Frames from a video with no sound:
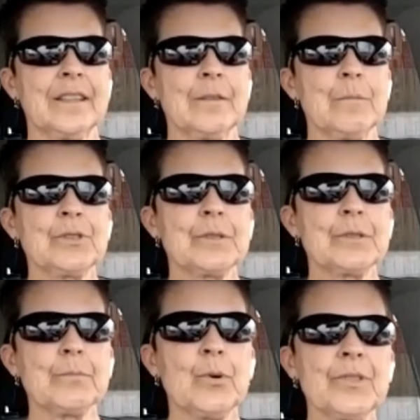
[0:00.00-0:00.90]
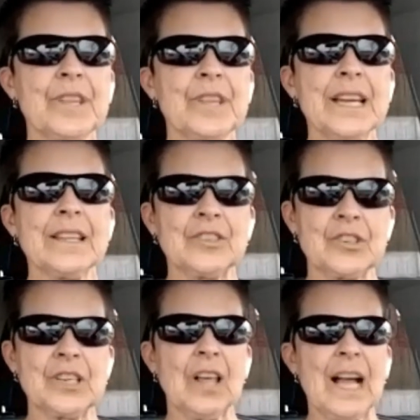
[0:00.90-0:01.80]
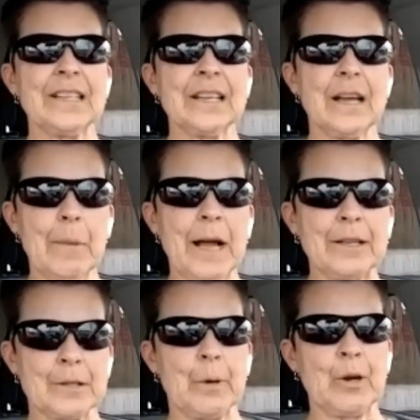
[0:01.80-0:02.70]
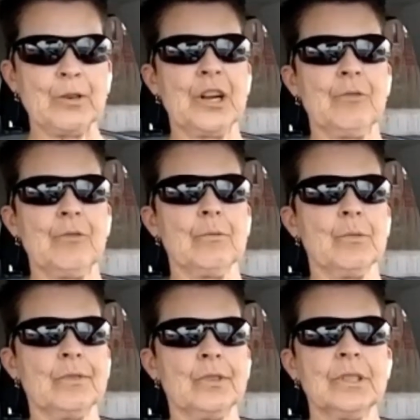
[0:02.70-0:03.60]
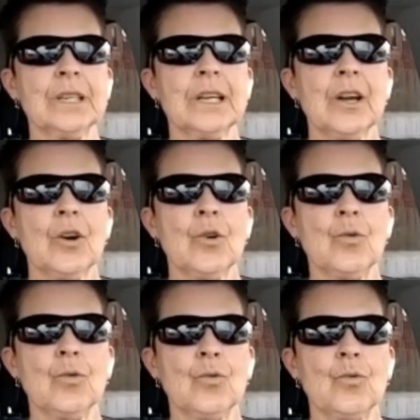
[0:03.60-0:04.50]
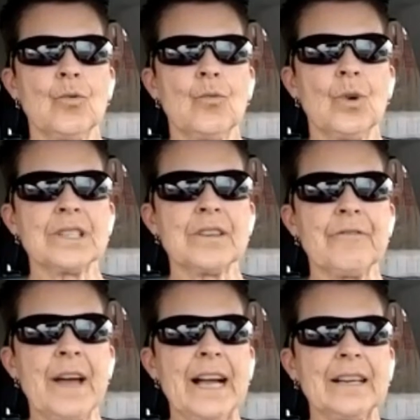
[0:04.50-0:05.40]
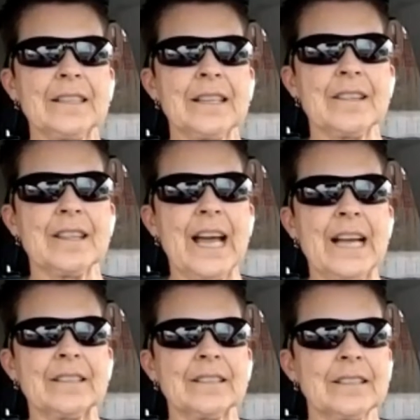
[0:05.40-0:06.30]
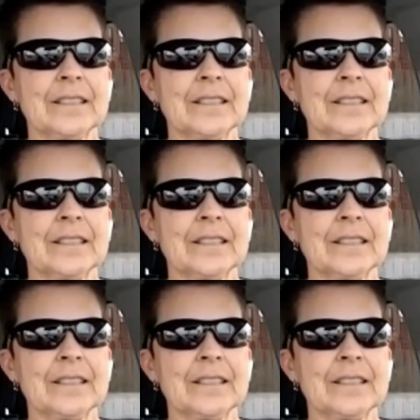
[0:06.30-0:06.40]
the most important thing that she liked about Sparks Junk Removal was the fact that,